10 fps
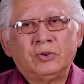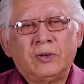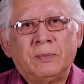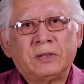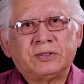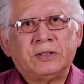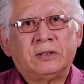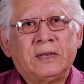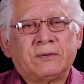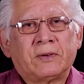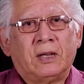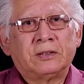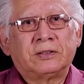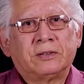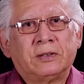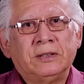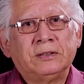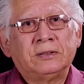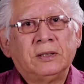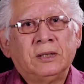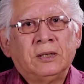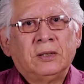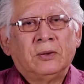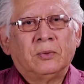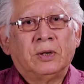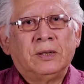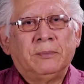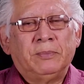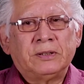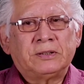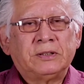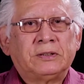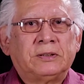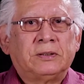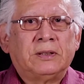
of my children have college degrees, one in business